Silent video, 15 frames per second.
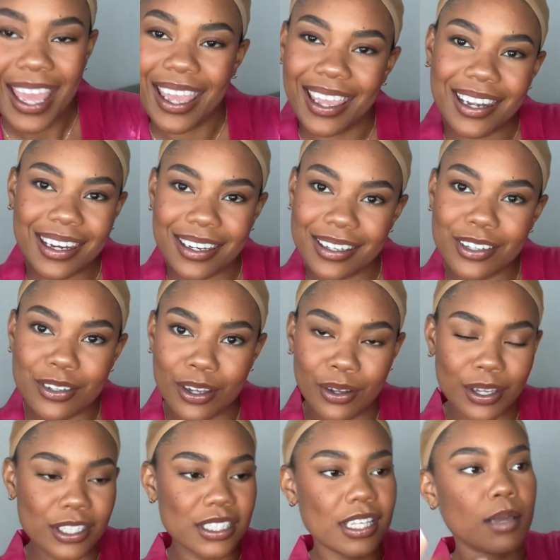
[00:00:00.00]
And it, you know,
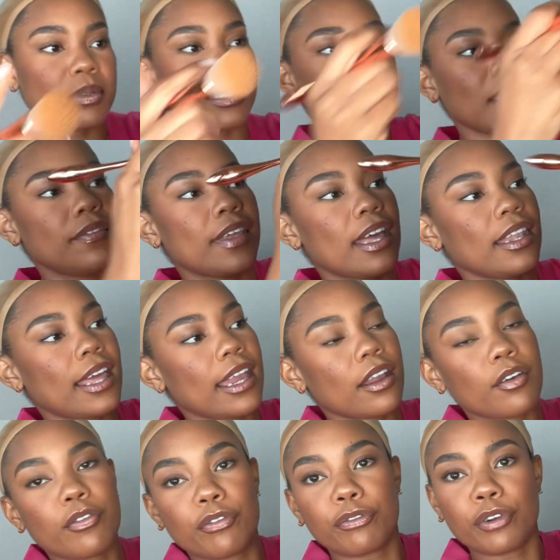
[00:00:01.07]
it just helps to give that like
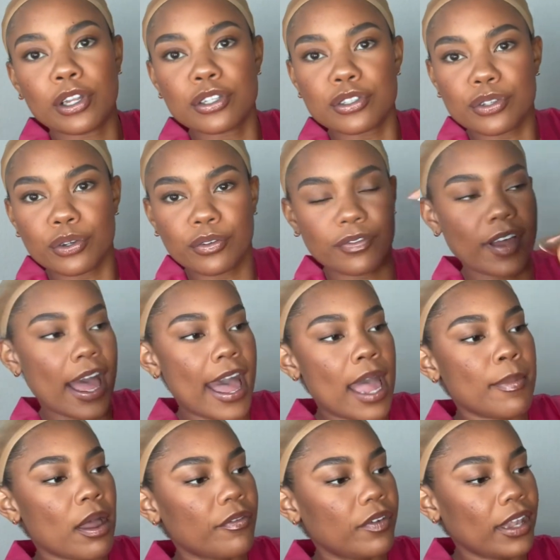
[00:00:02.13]
frontal
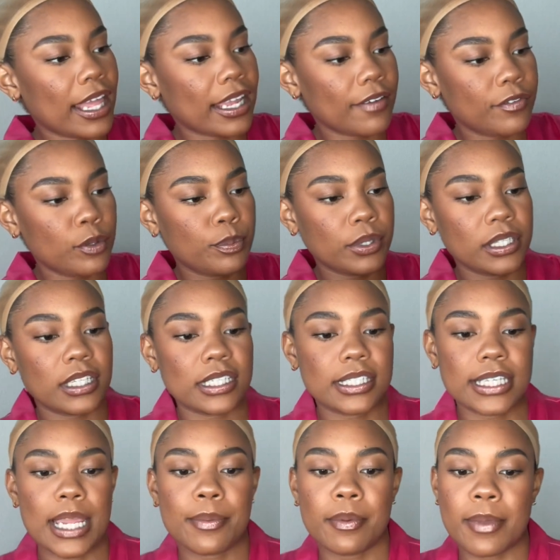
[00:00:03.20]
vibe. I feel like if you put the
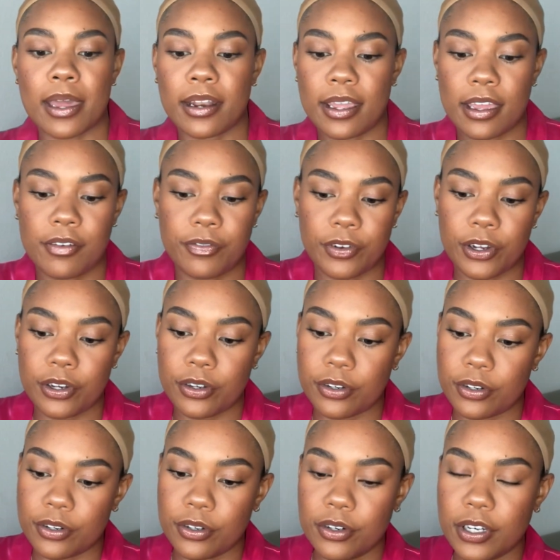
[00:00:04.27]
same amount of effort
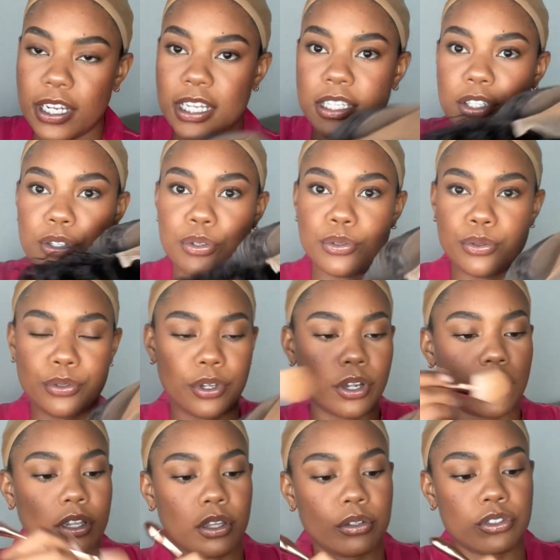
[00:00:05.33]
into your
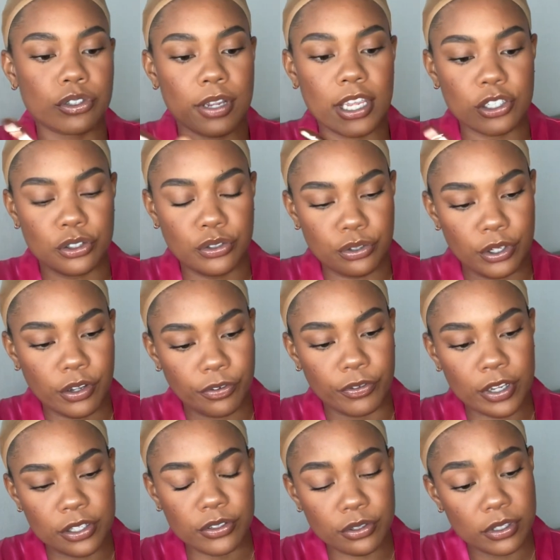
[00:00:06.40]
closure as you do your
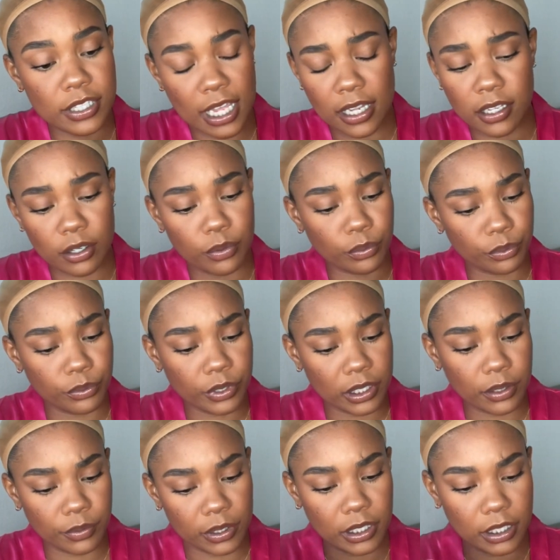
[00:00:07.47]
frontals, they look
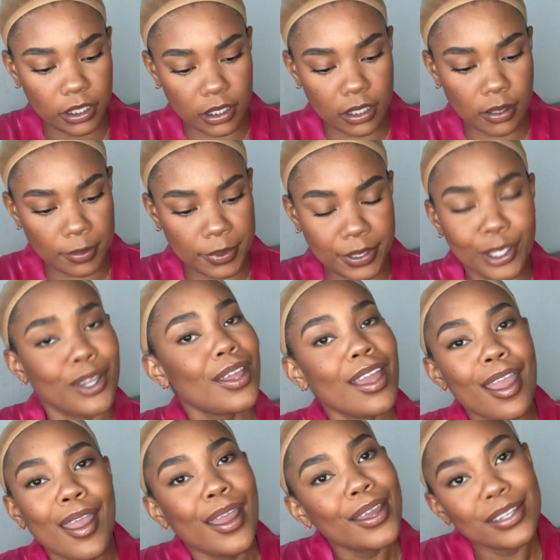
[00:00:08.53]
really, really good. But
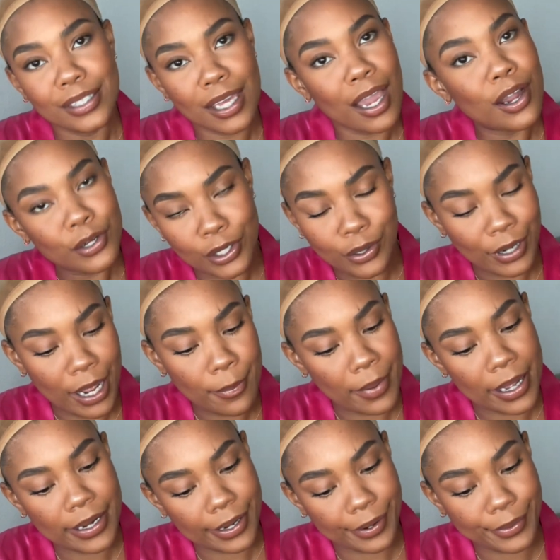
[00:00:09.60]
y'all know that
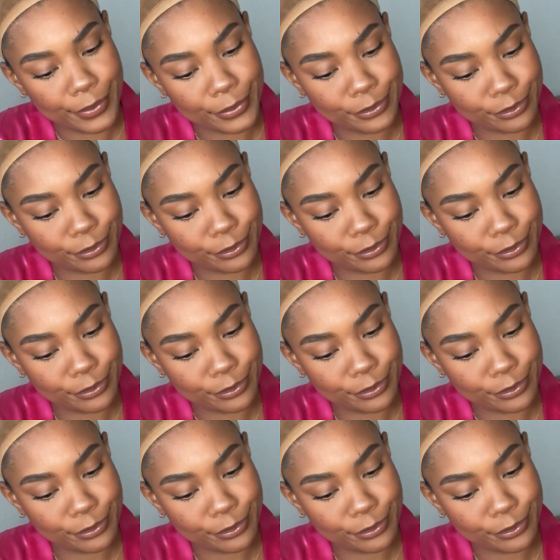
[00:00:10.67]
by now.